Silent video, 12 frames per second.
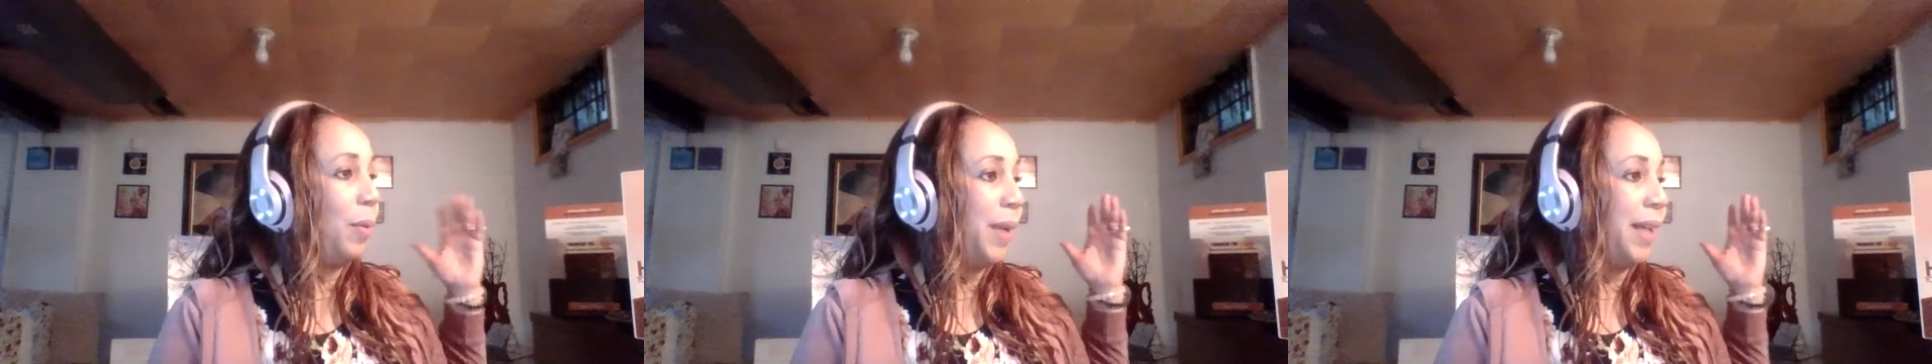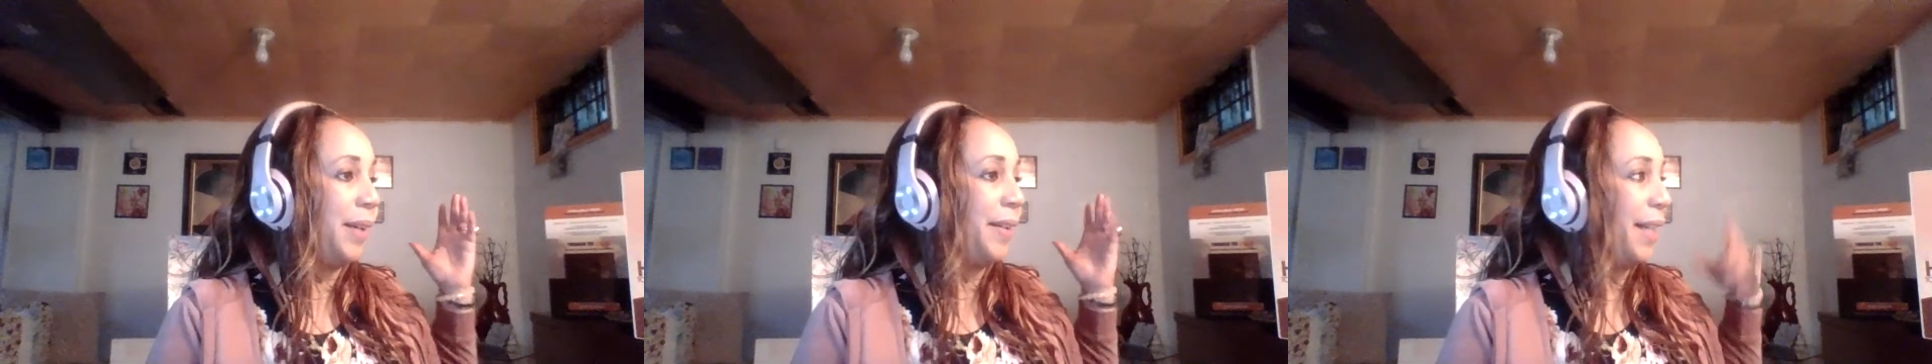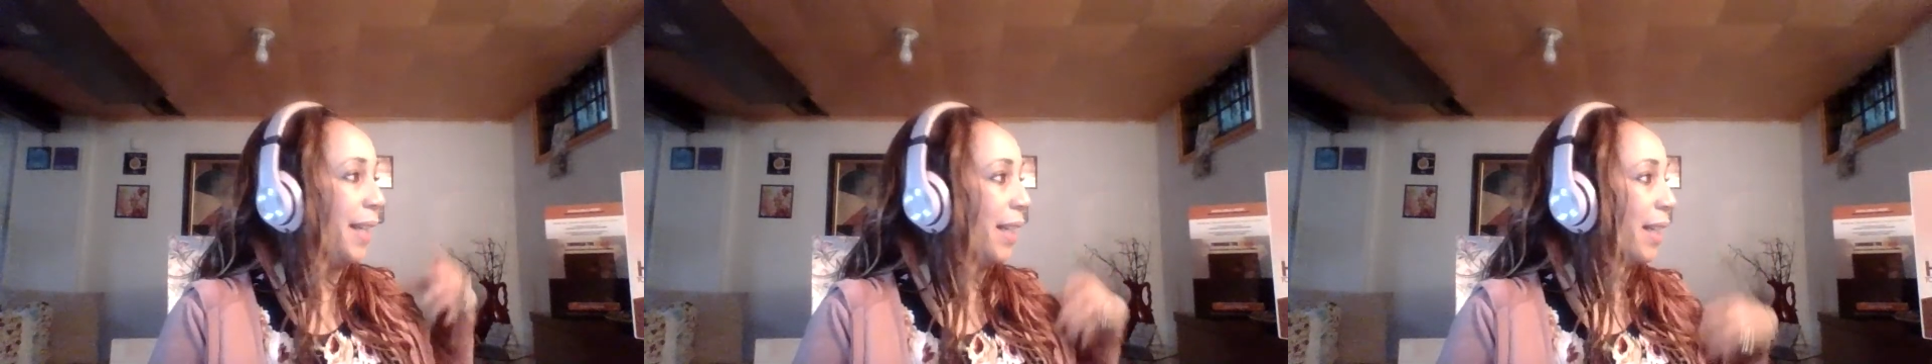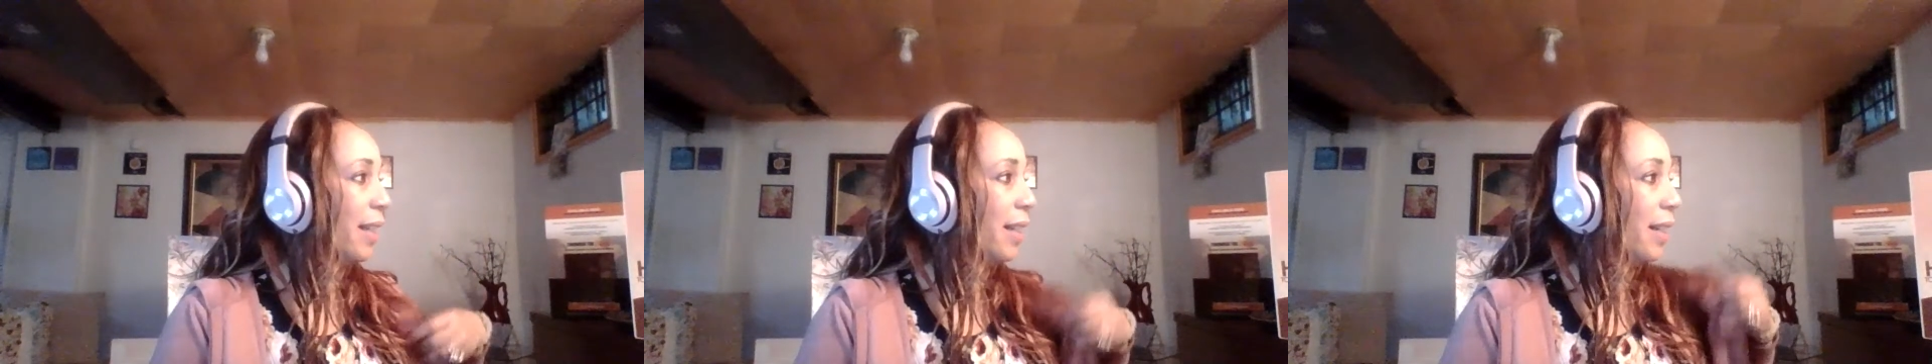wearing
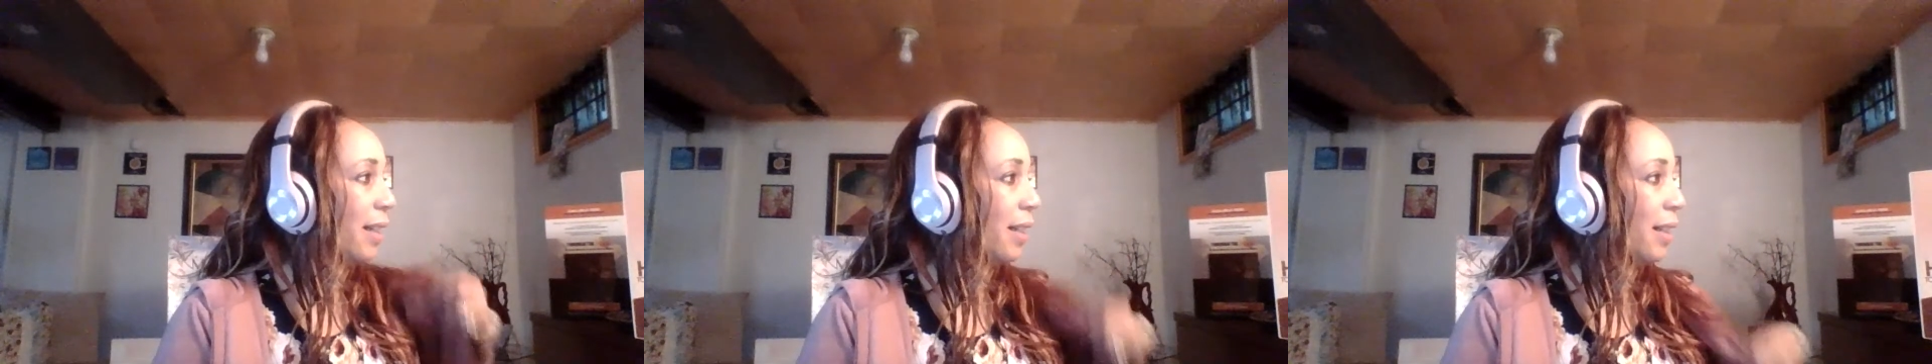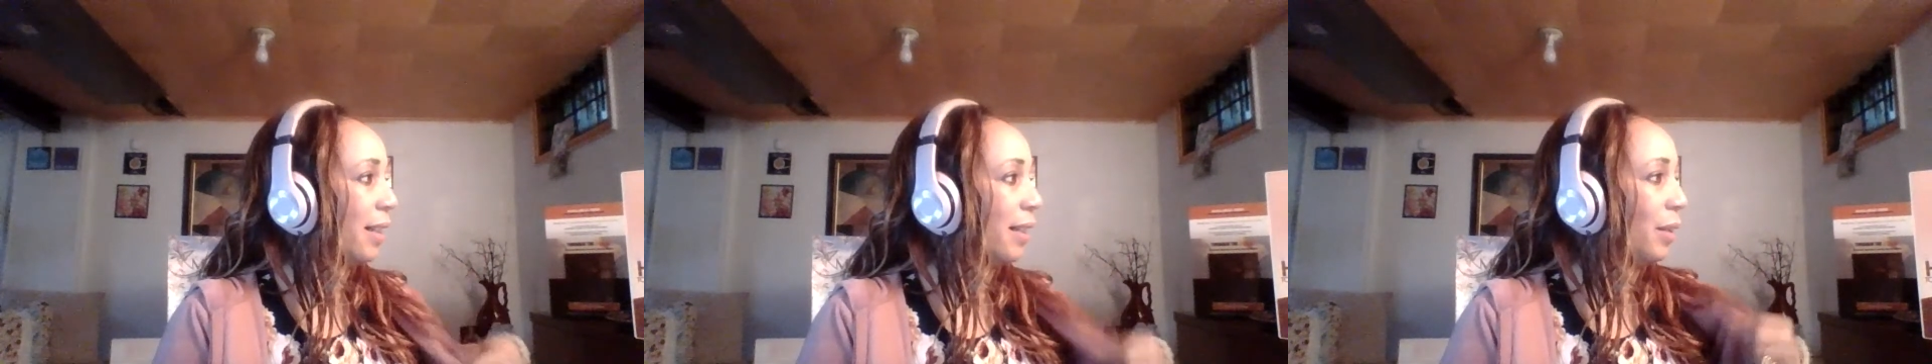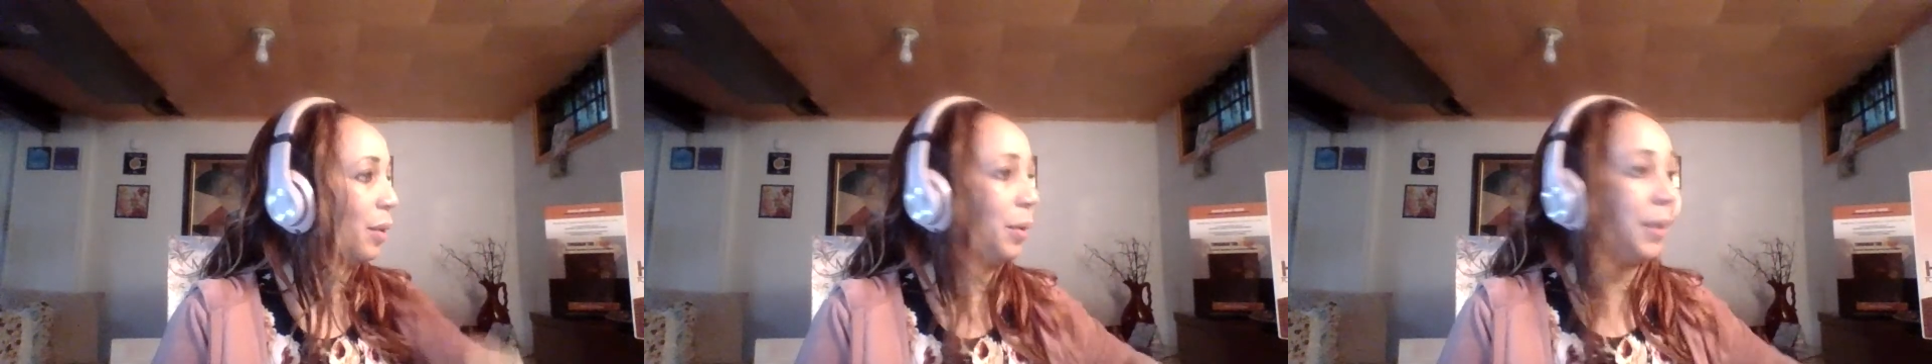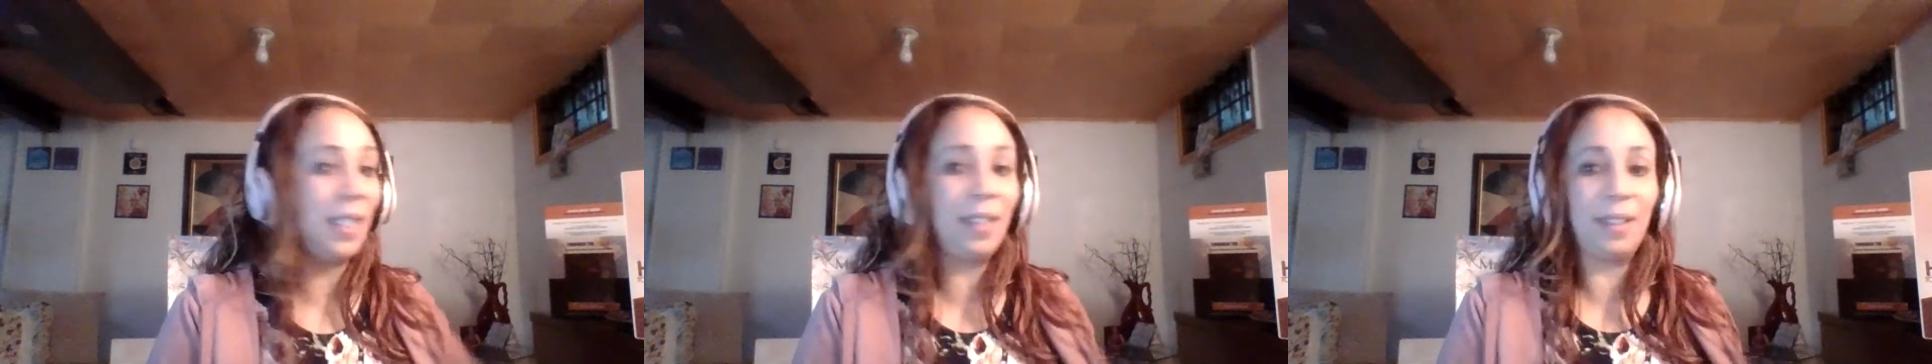
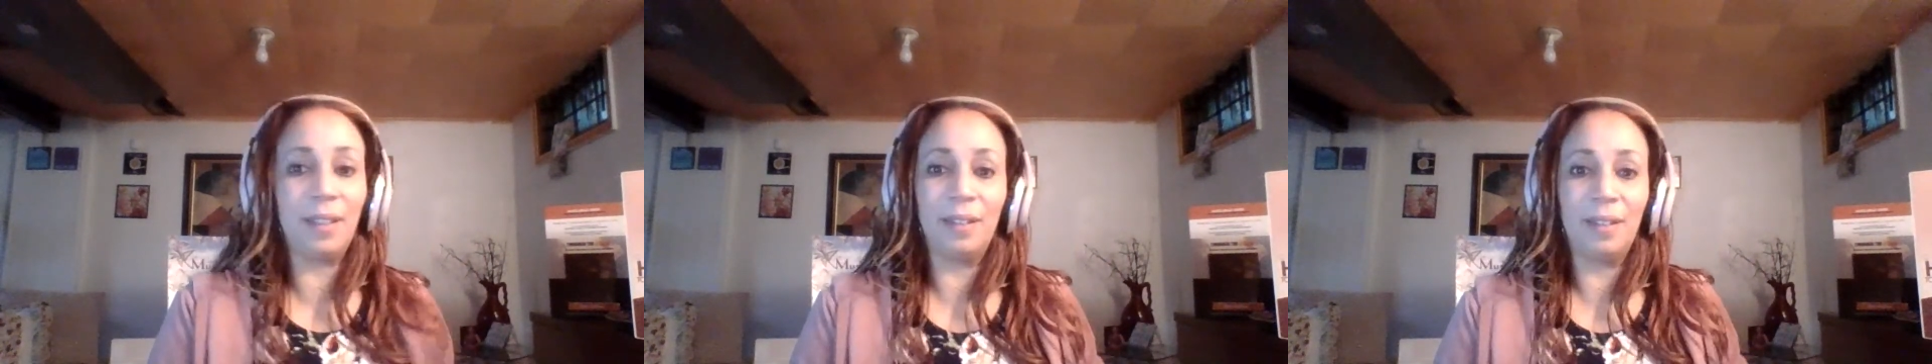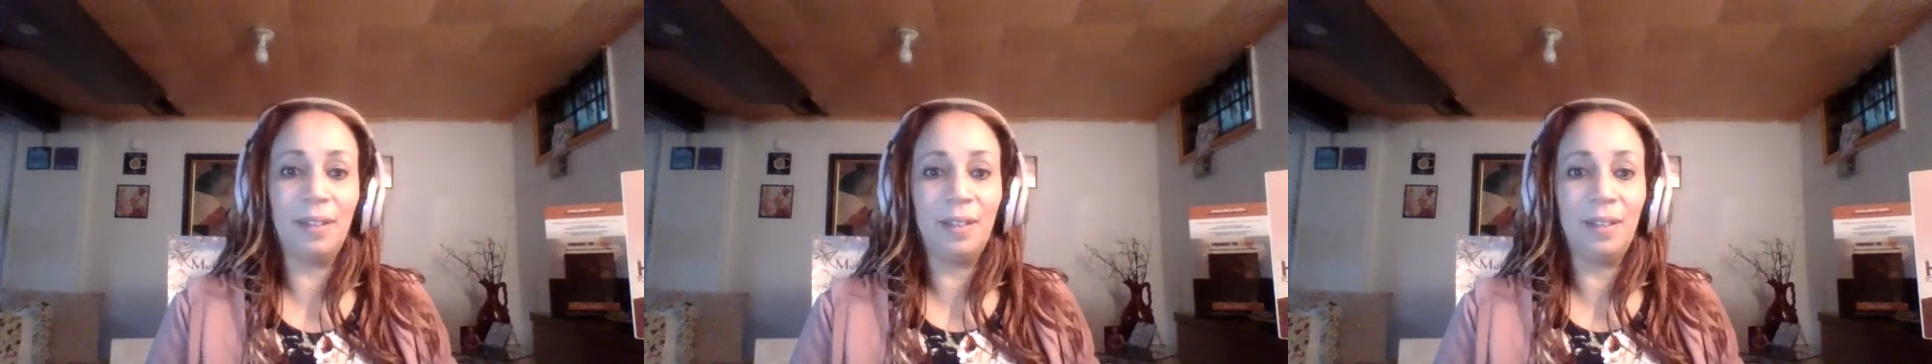hoodies